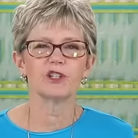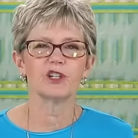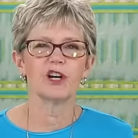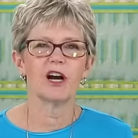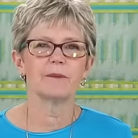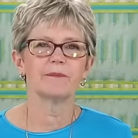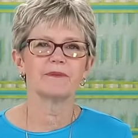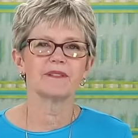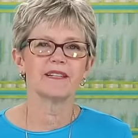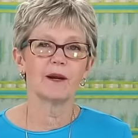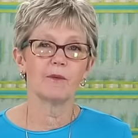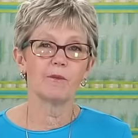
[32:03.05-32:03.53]

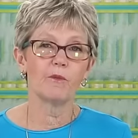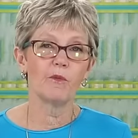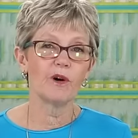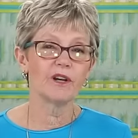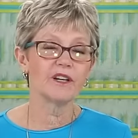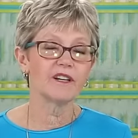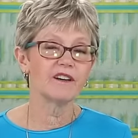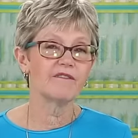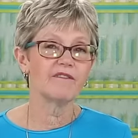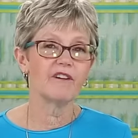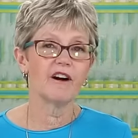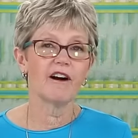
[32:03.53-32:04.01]
shops, and
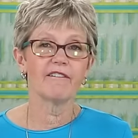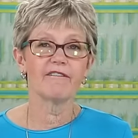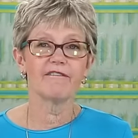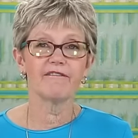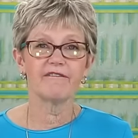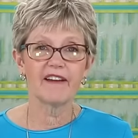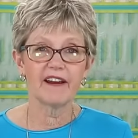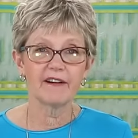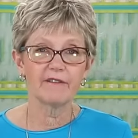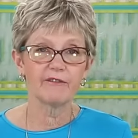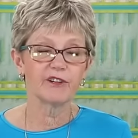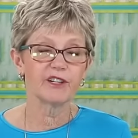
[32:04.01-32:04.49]
one of our
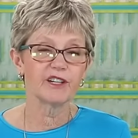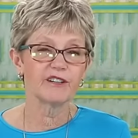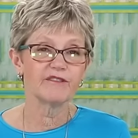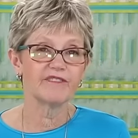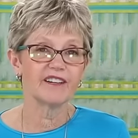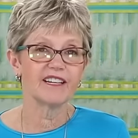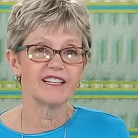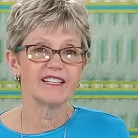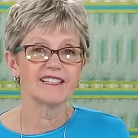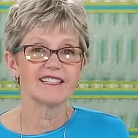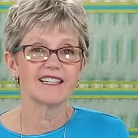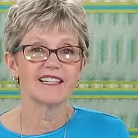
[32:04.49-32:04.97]
favorite
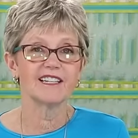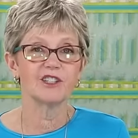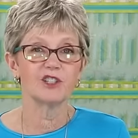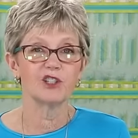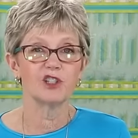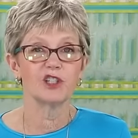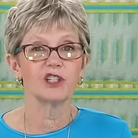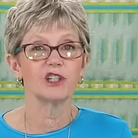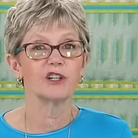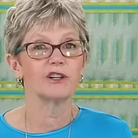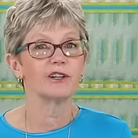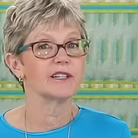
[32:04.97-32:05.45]
events
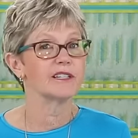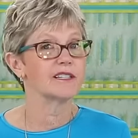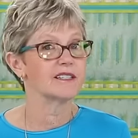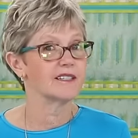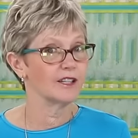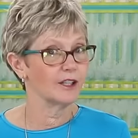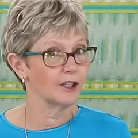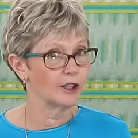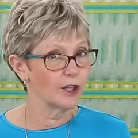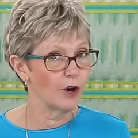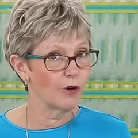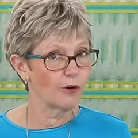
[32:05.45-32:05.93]
each year is
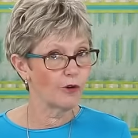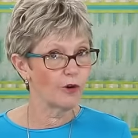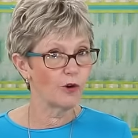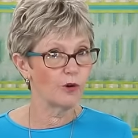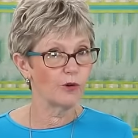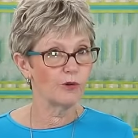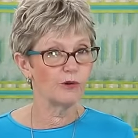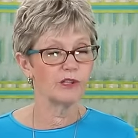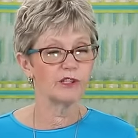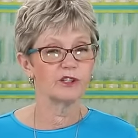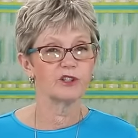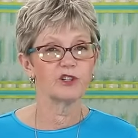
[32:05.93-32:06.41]
the Local
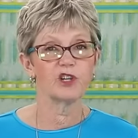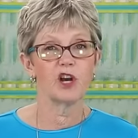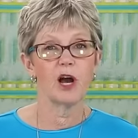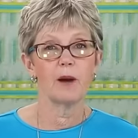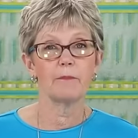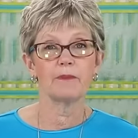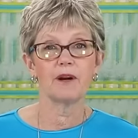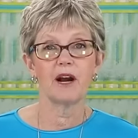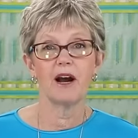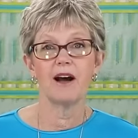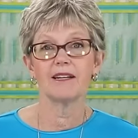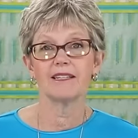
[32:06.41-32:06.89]
Quilt
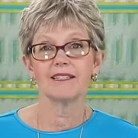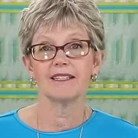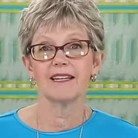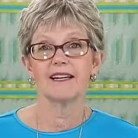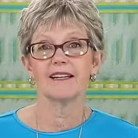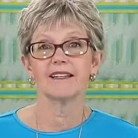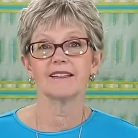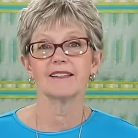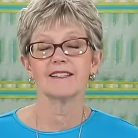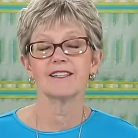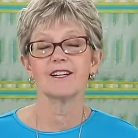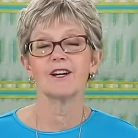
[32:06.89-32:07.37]
Shop
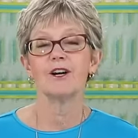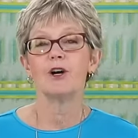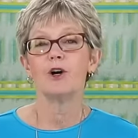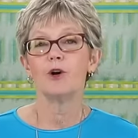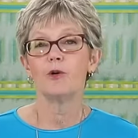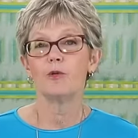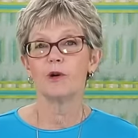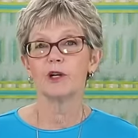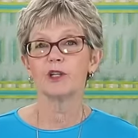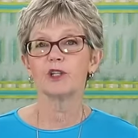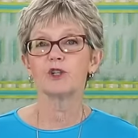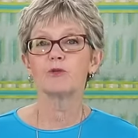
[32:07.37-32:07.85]
Contest,
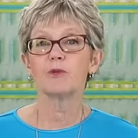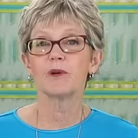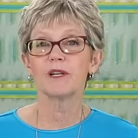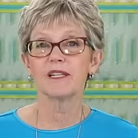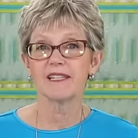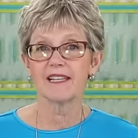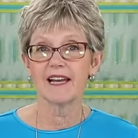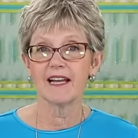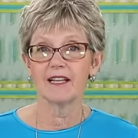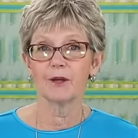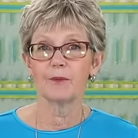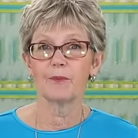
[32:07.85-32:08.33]
which we
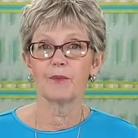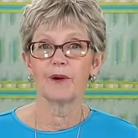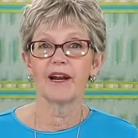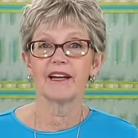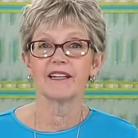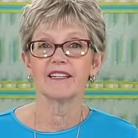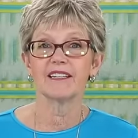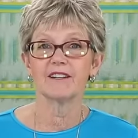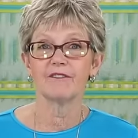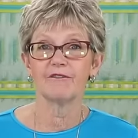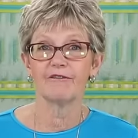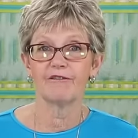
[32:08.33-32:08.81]

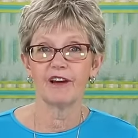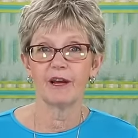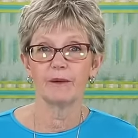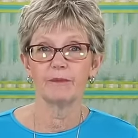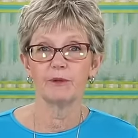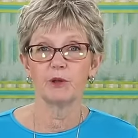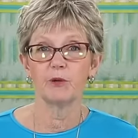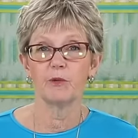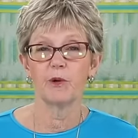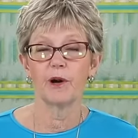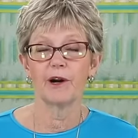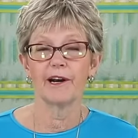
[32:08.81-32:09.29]
celebrate in
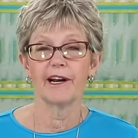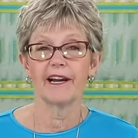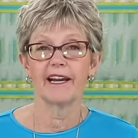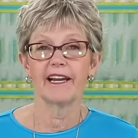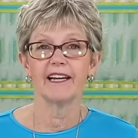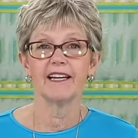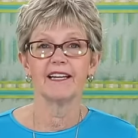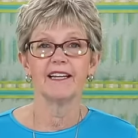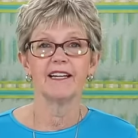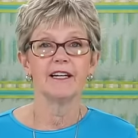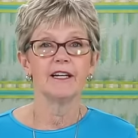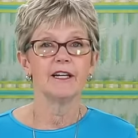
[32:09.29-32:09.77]
February.
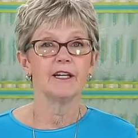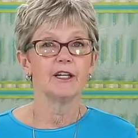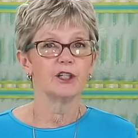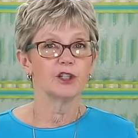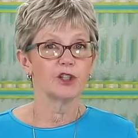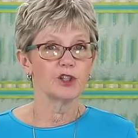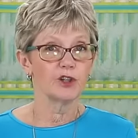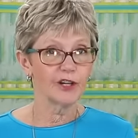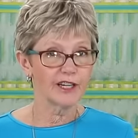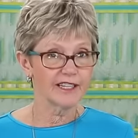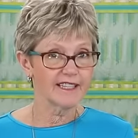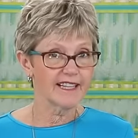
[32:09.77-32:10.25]

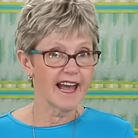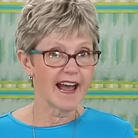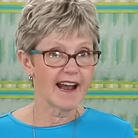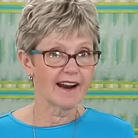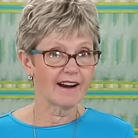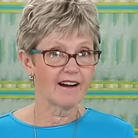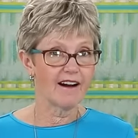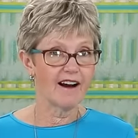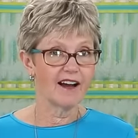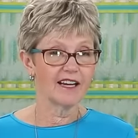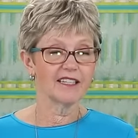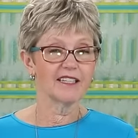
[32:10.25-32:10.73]
During that
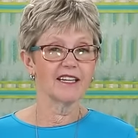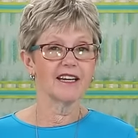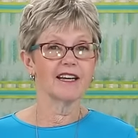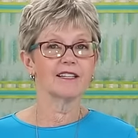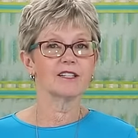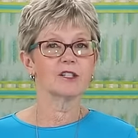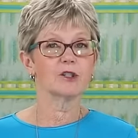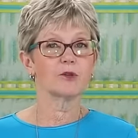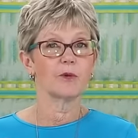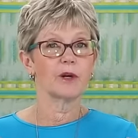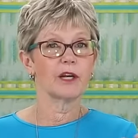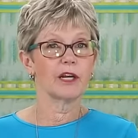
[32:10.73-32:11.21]

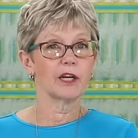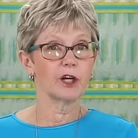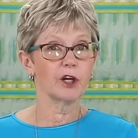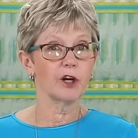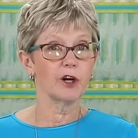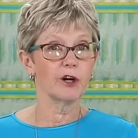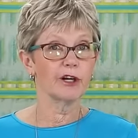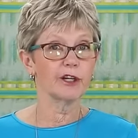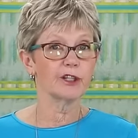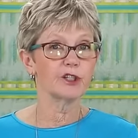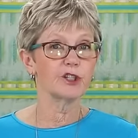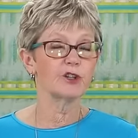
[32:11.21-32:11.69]
contest, we
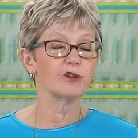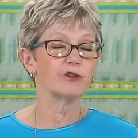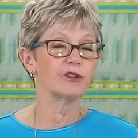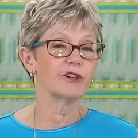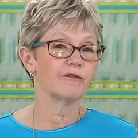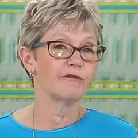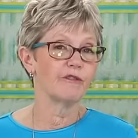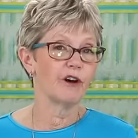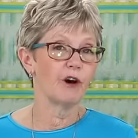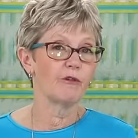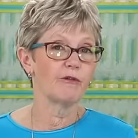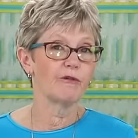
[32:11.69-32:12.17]
encourage you to
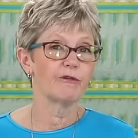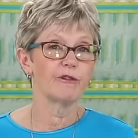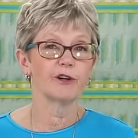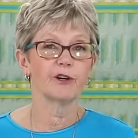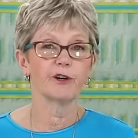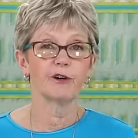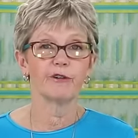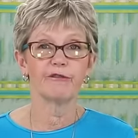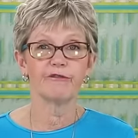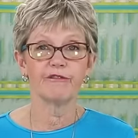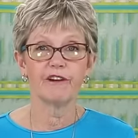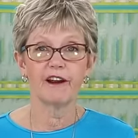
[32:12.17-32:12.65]
vote for
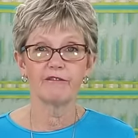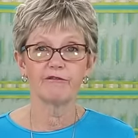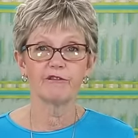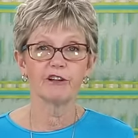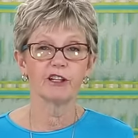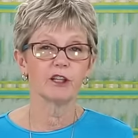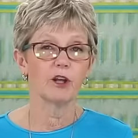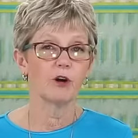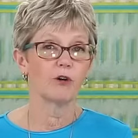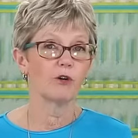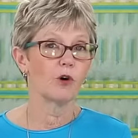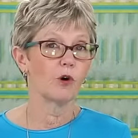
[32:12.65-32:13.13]
your
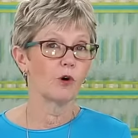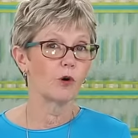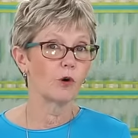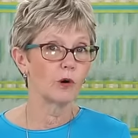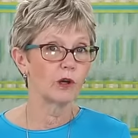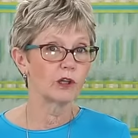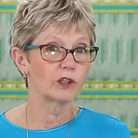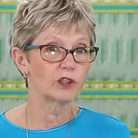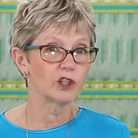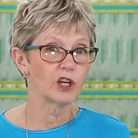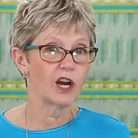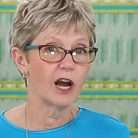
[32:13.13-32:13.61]
favorite local
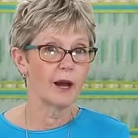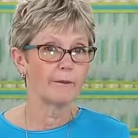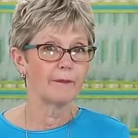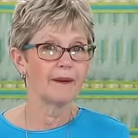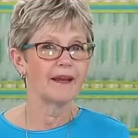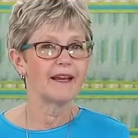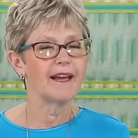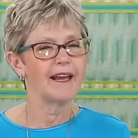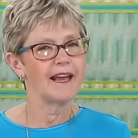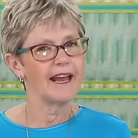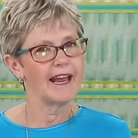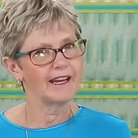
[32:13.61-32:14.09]
quilt shop
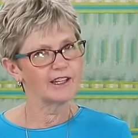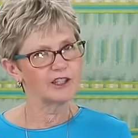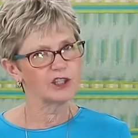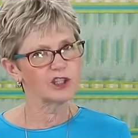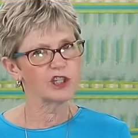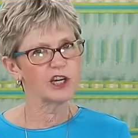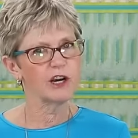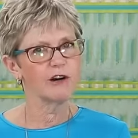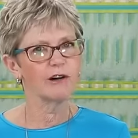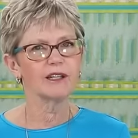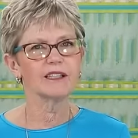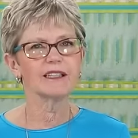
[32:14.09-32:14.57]
and
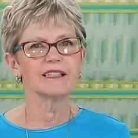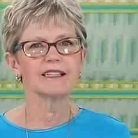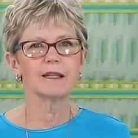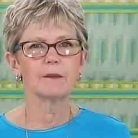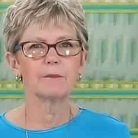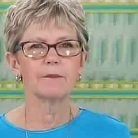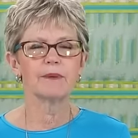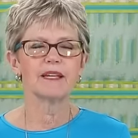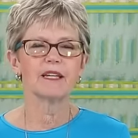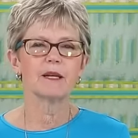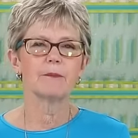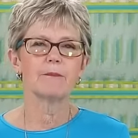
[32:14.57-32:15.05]
share a little
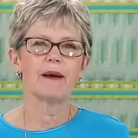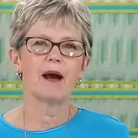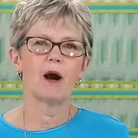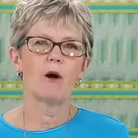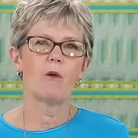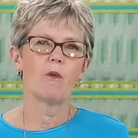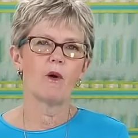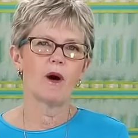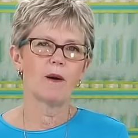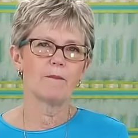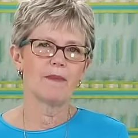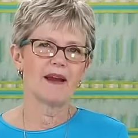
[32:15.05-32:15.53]
bit
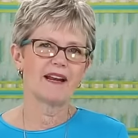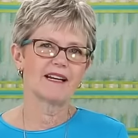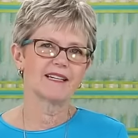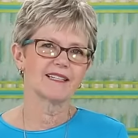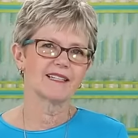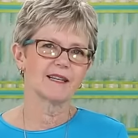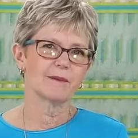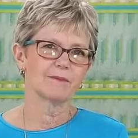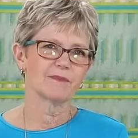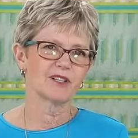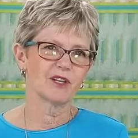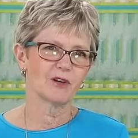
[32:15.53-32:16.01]
about what makes
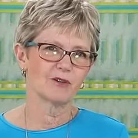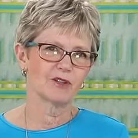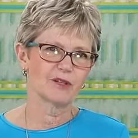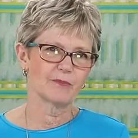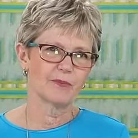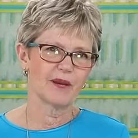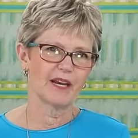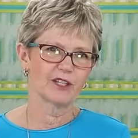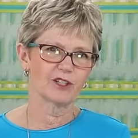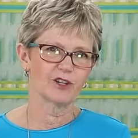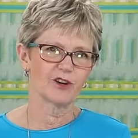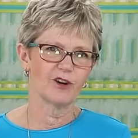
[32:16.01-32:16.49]
them so
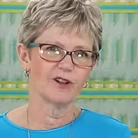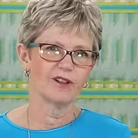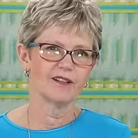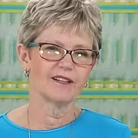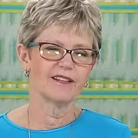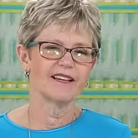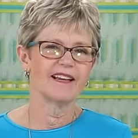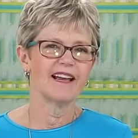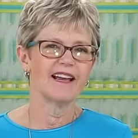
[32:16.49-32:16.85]
special